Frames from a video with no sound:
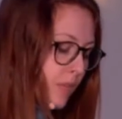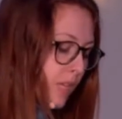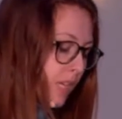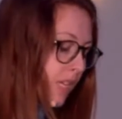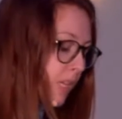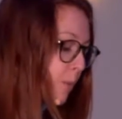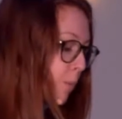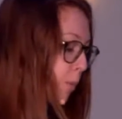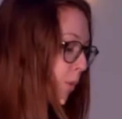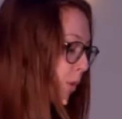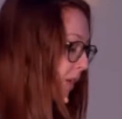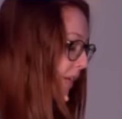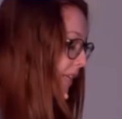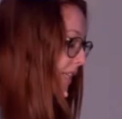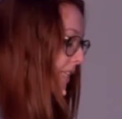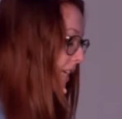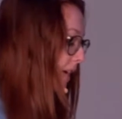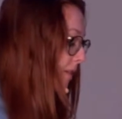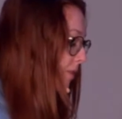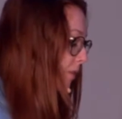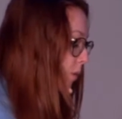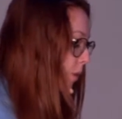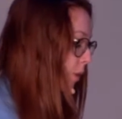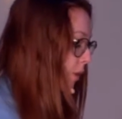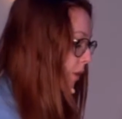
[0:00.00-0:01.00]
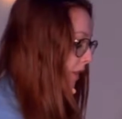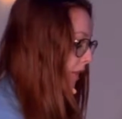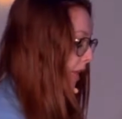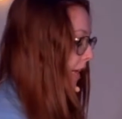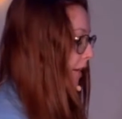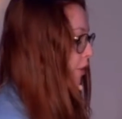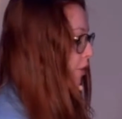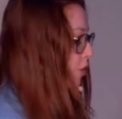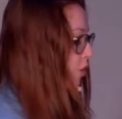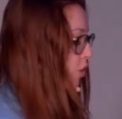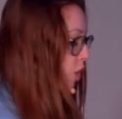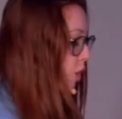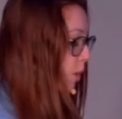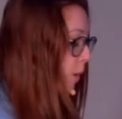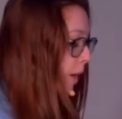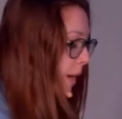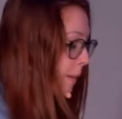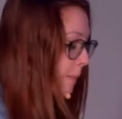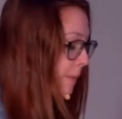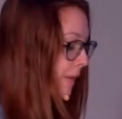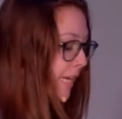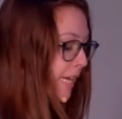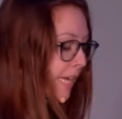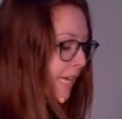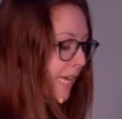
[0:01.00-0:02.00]
In the morning David wrote a letter to
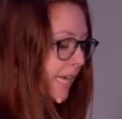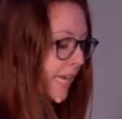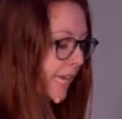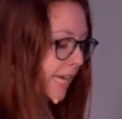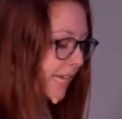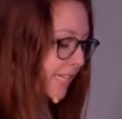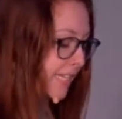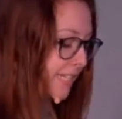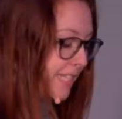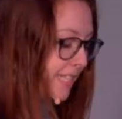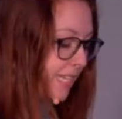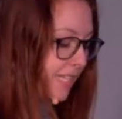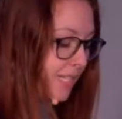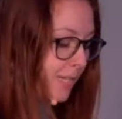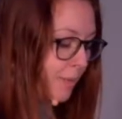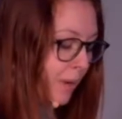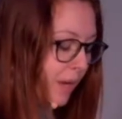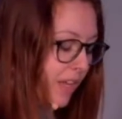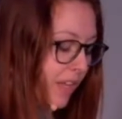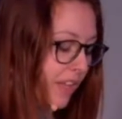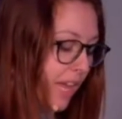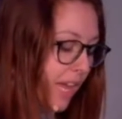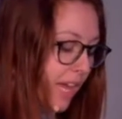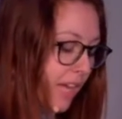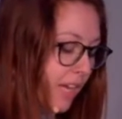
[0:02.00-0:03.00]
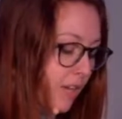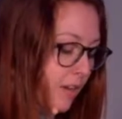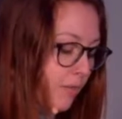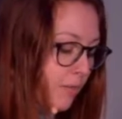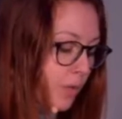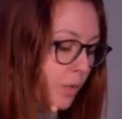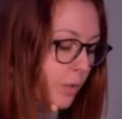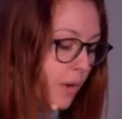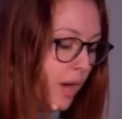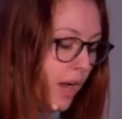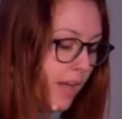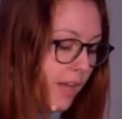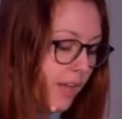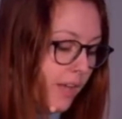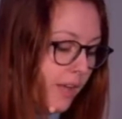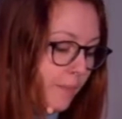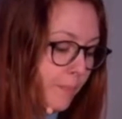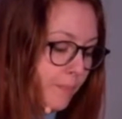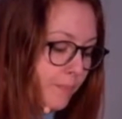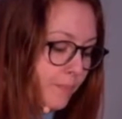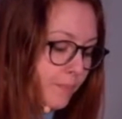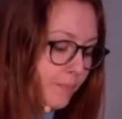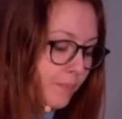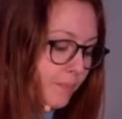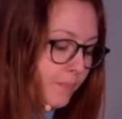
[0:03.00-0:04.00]
Joab and sent it by the hand of Uriah.
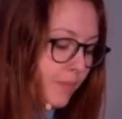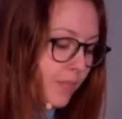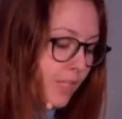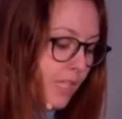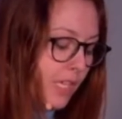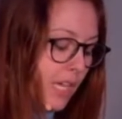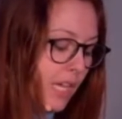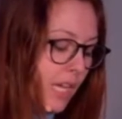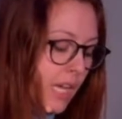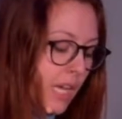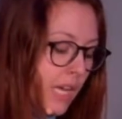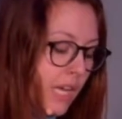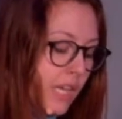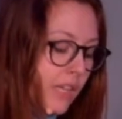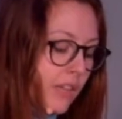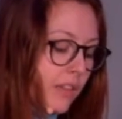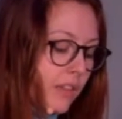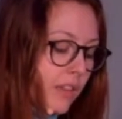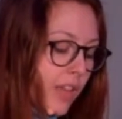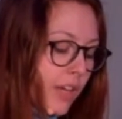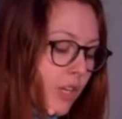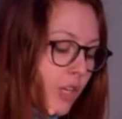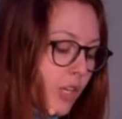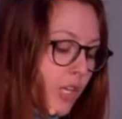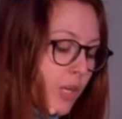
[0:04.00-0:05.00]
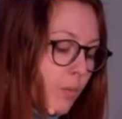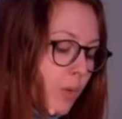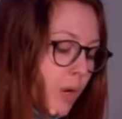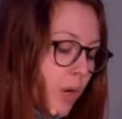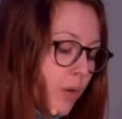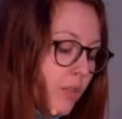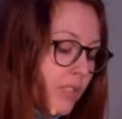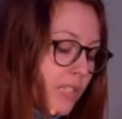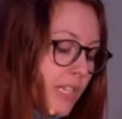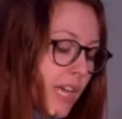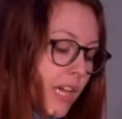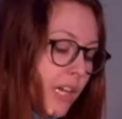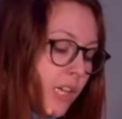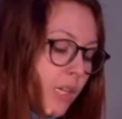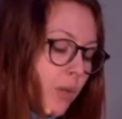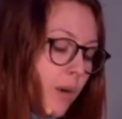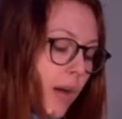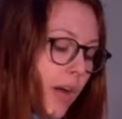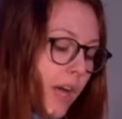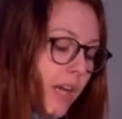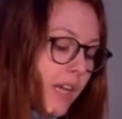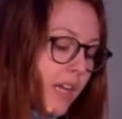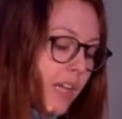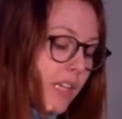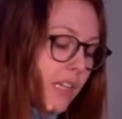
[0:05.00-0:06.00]
In the letter he wrote, Set
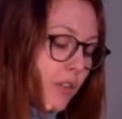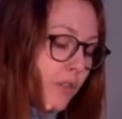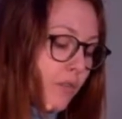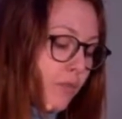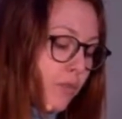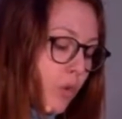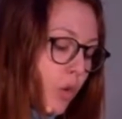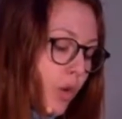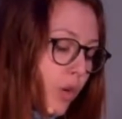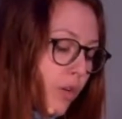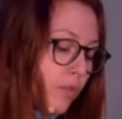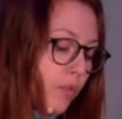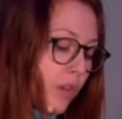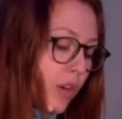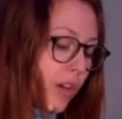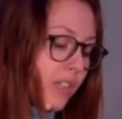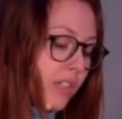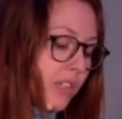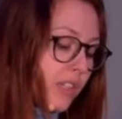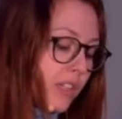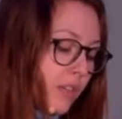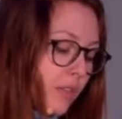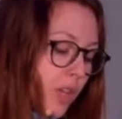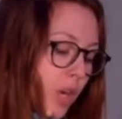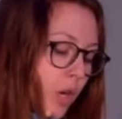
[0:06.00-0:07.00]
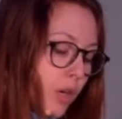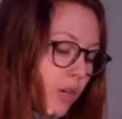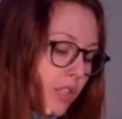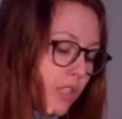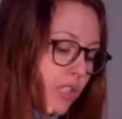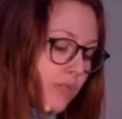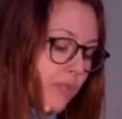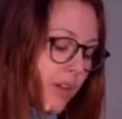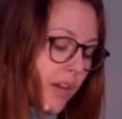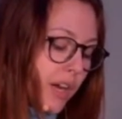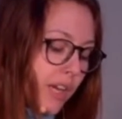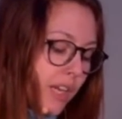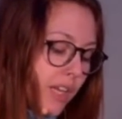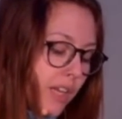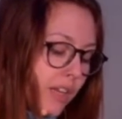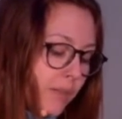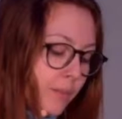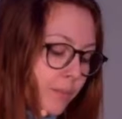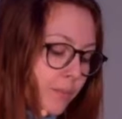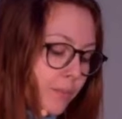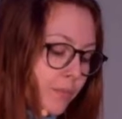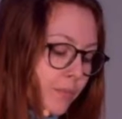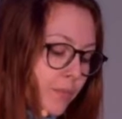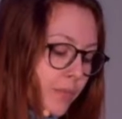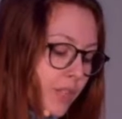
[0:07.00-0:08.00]
Uriah in the forefront of the hardest fighting,
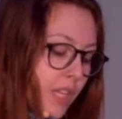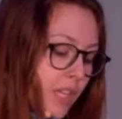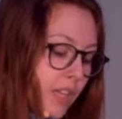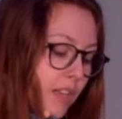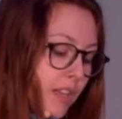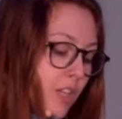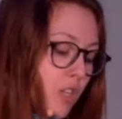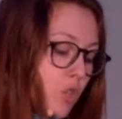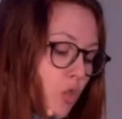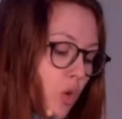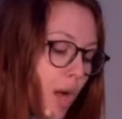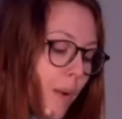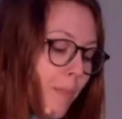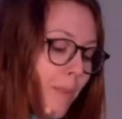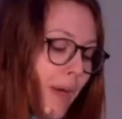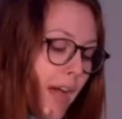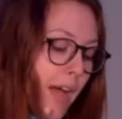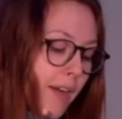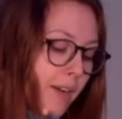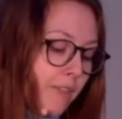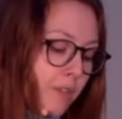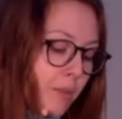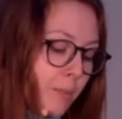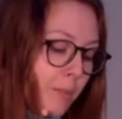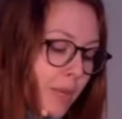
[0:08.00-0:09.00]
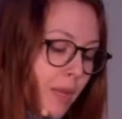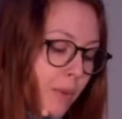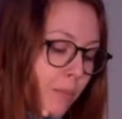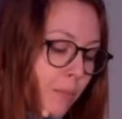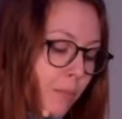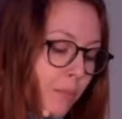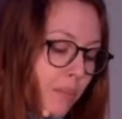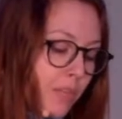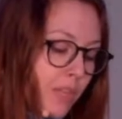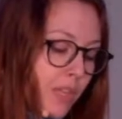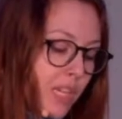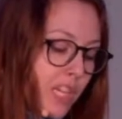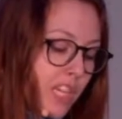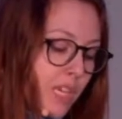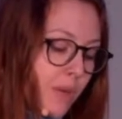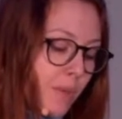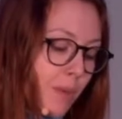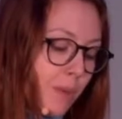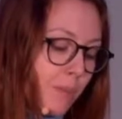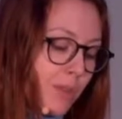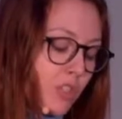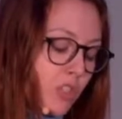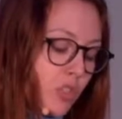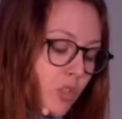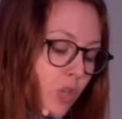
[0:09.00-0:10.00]
and then draw back from him, that he
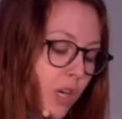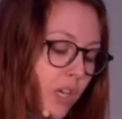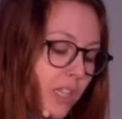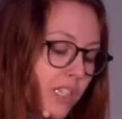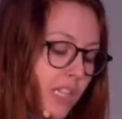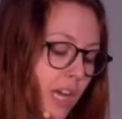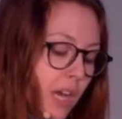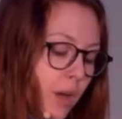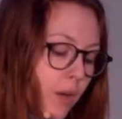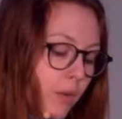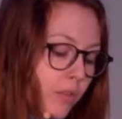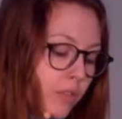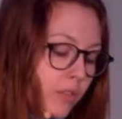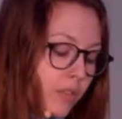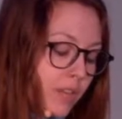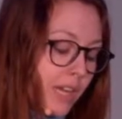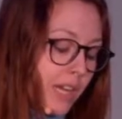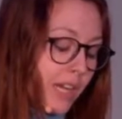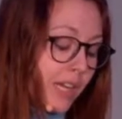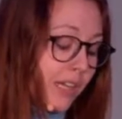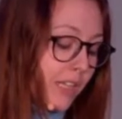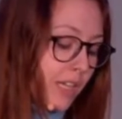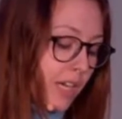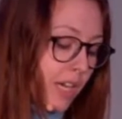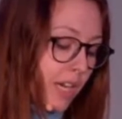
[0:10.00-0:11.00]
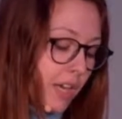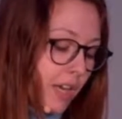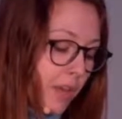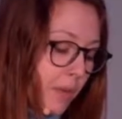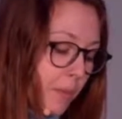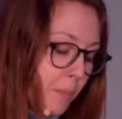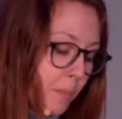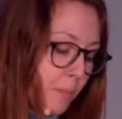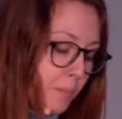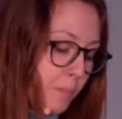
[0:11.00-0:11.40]
may be struck down and die.